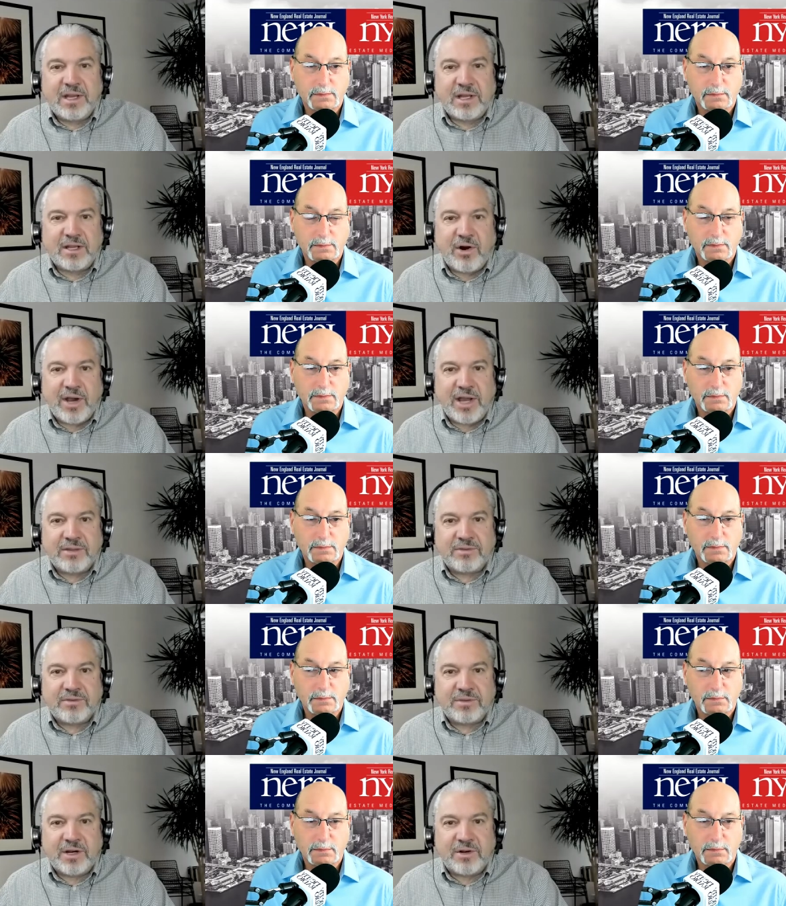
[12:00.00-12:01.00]
Speaker 1: and go ahead
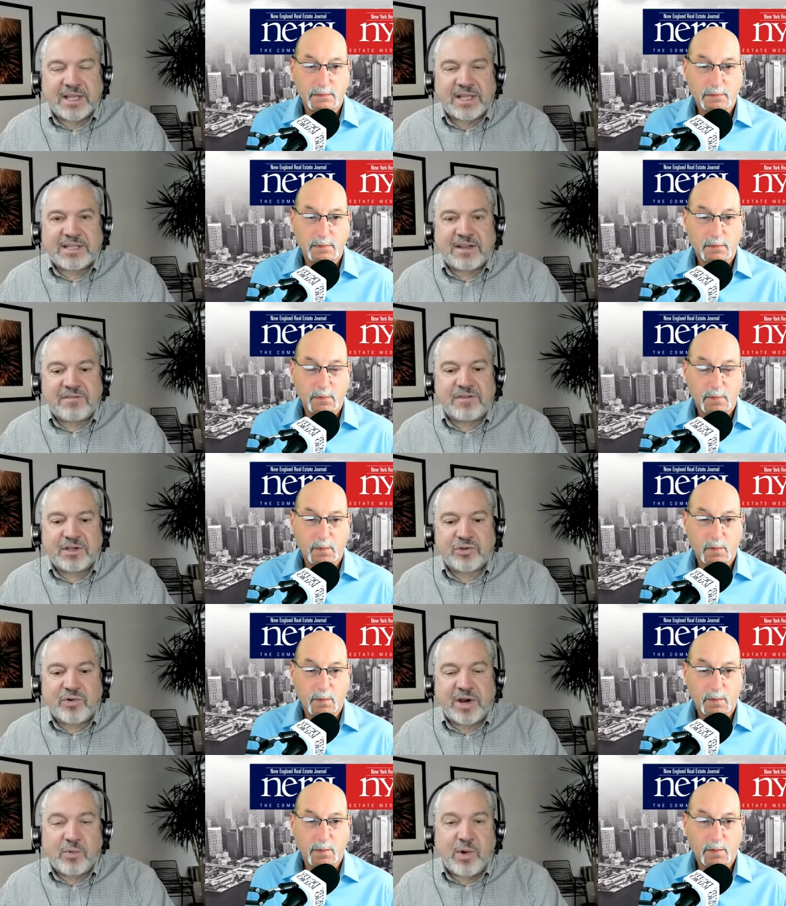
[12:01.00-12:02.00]
and you know get that fixed
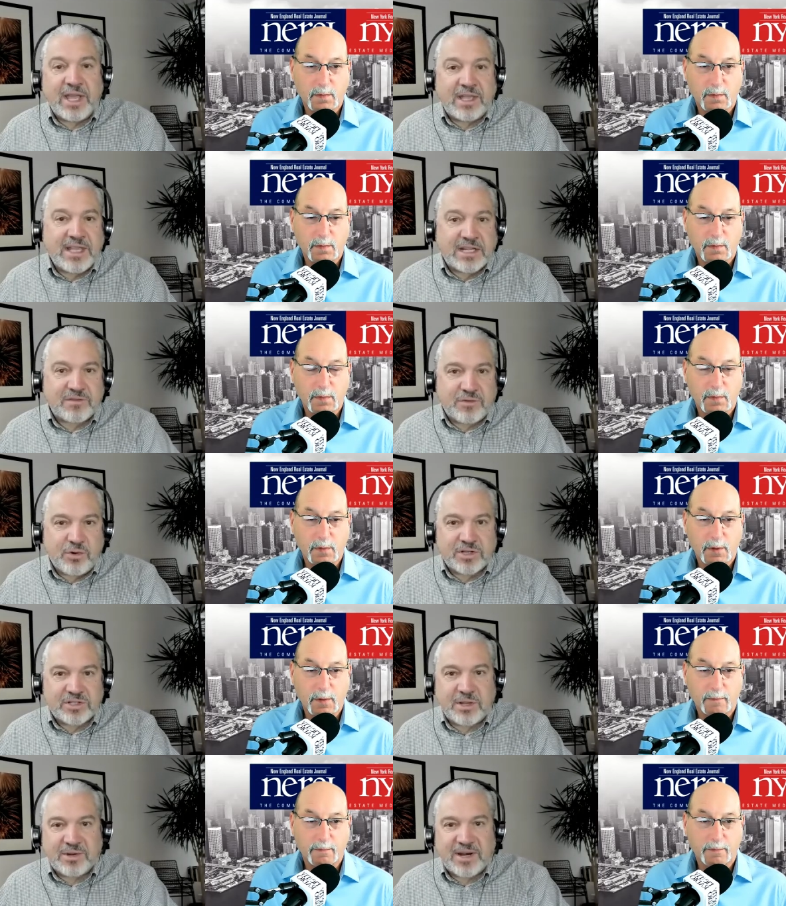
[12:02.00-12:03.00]
right away. And yes, of course,
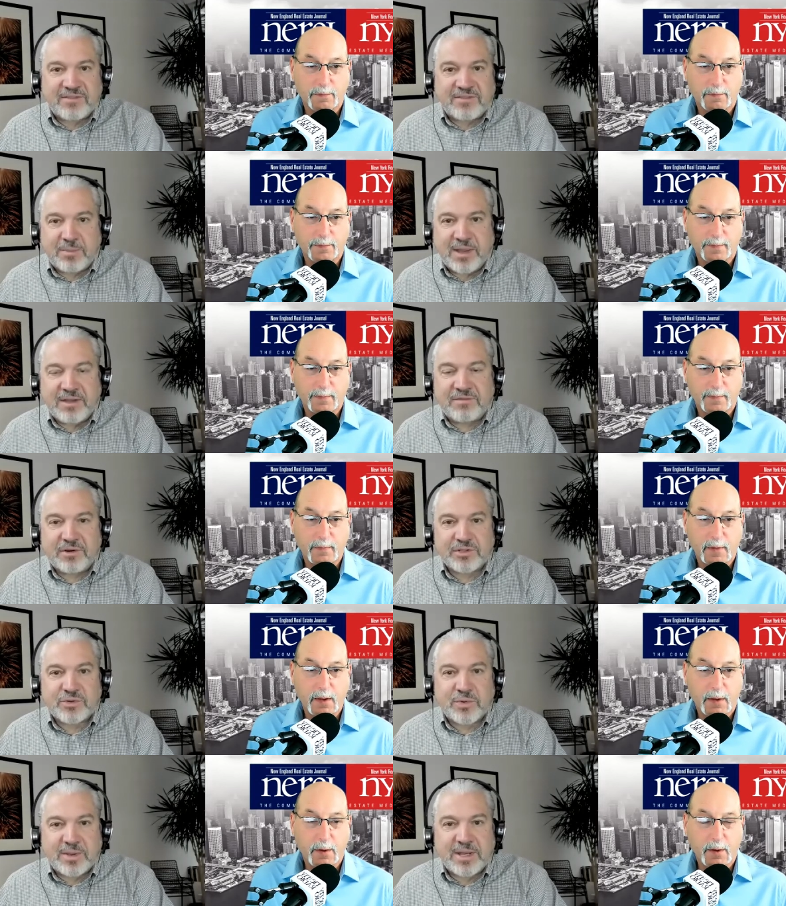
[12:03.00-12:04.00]
they would have to pay for those
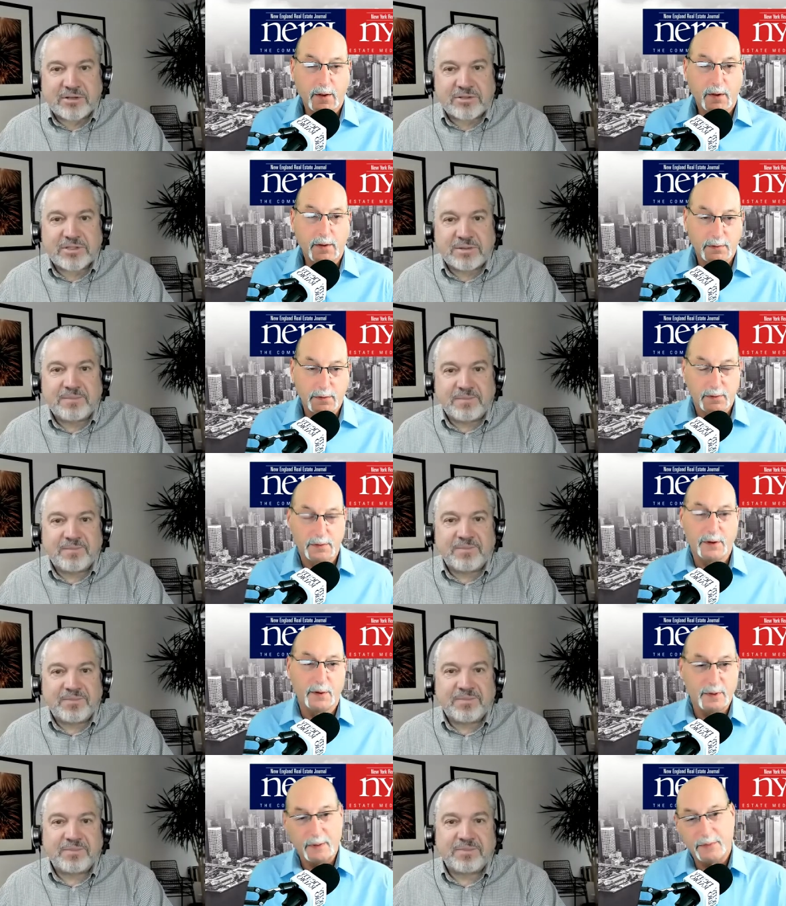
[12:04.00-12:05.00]
repairs.
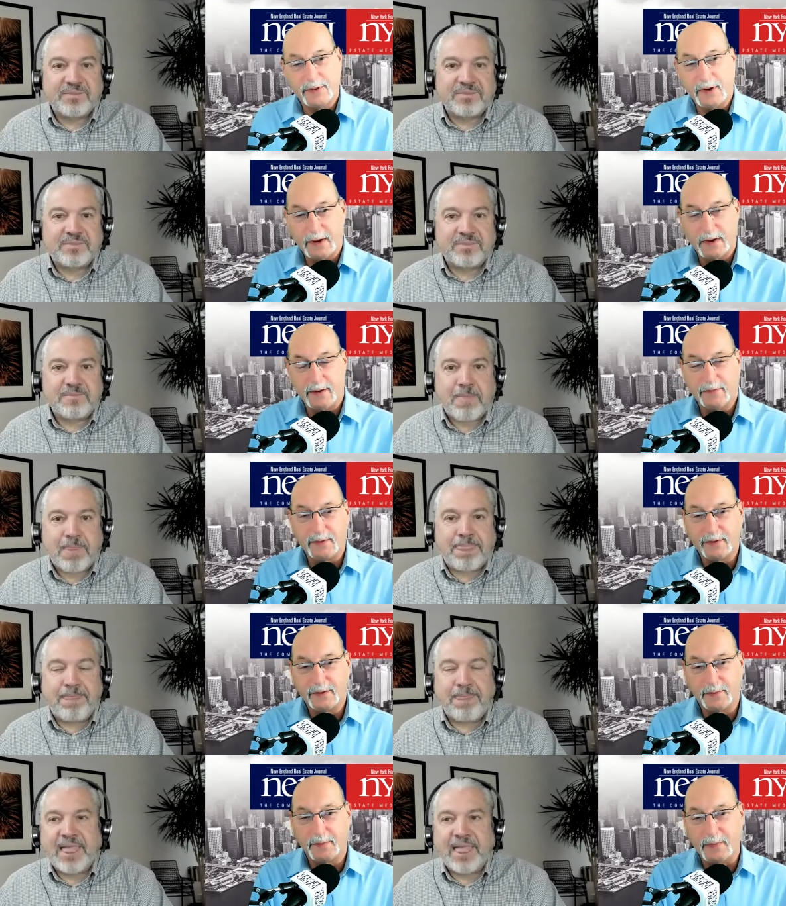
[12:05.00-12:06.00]
Speaker 2: No, but I'm saying if
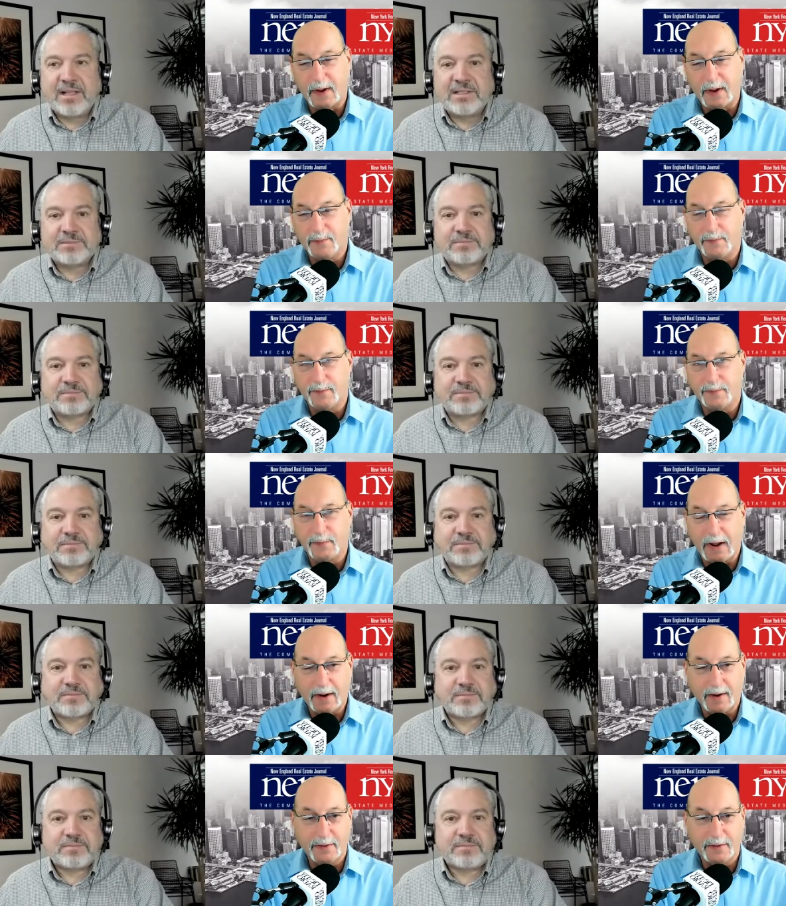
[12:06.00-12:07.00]
it's uh,
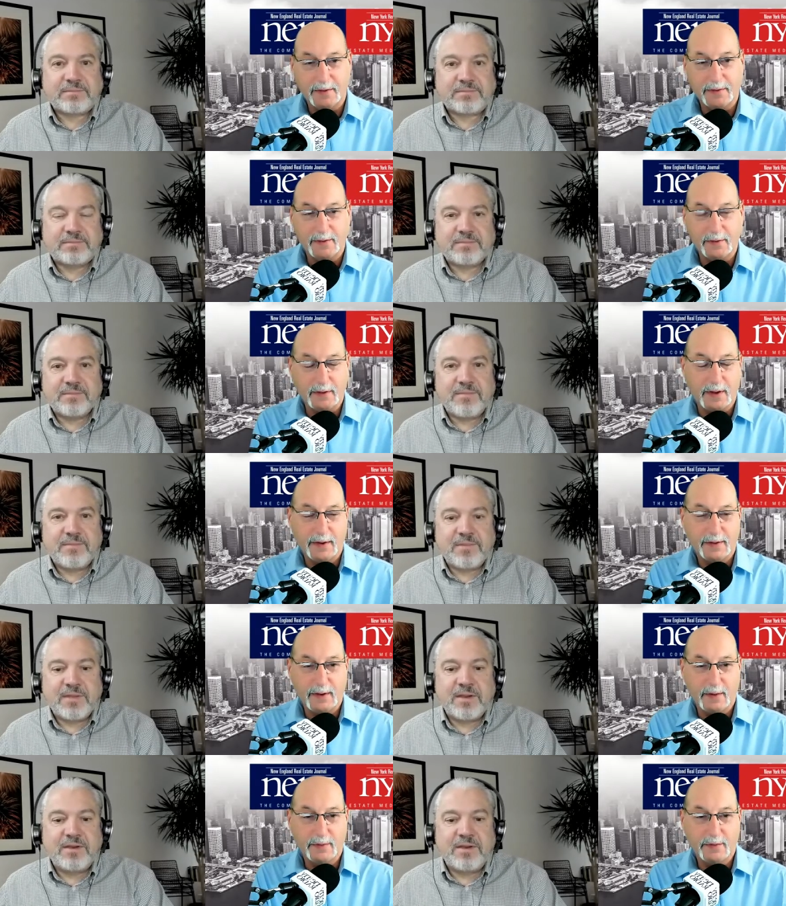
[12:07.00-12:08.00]
part of the a lot
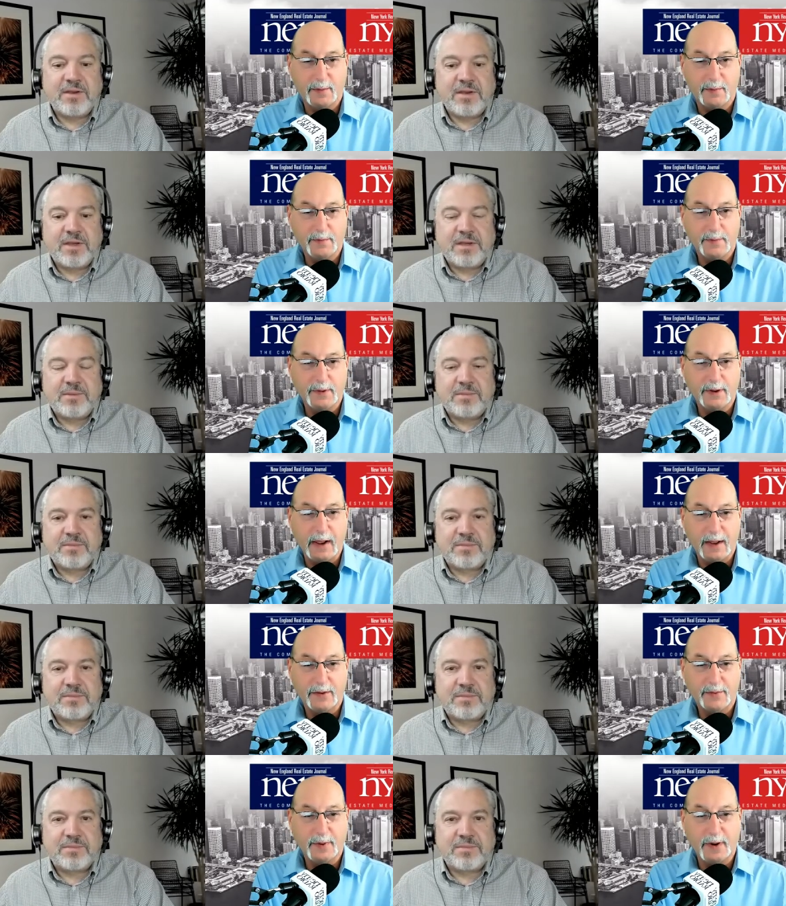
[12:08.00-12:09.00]
of times the
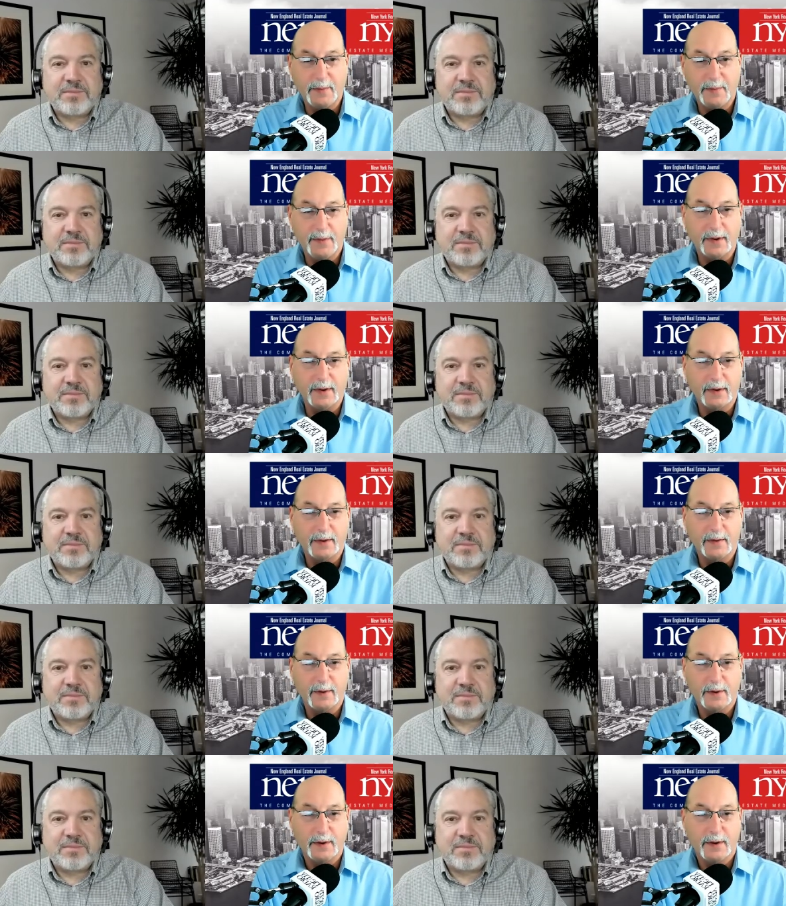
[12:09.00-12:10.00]
gas piping
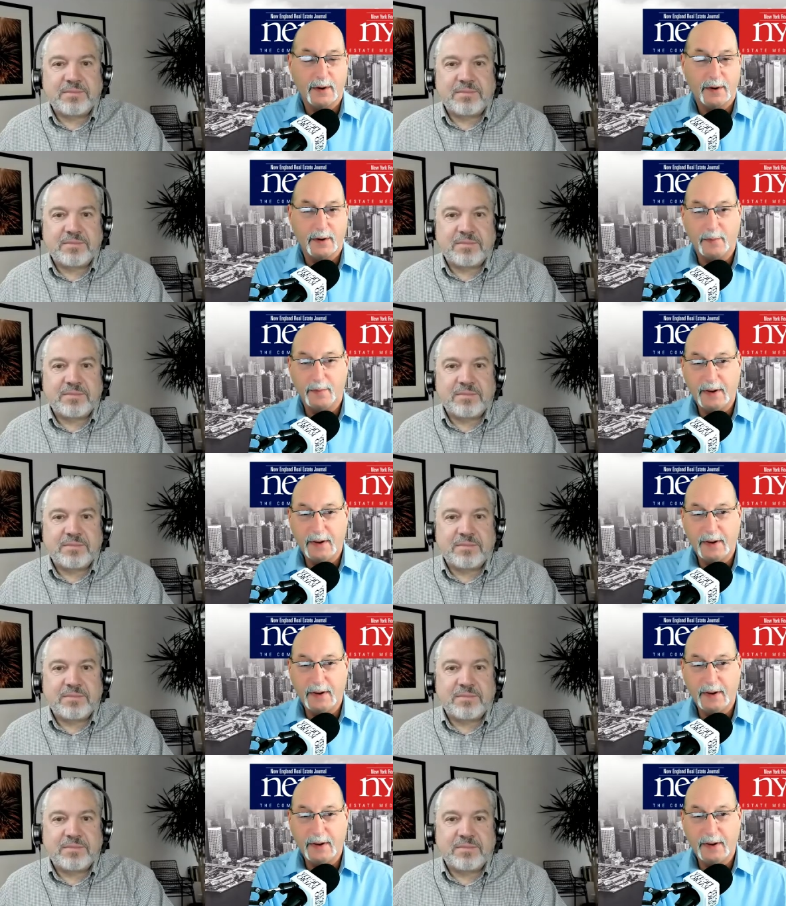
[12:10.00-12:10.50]
or uh,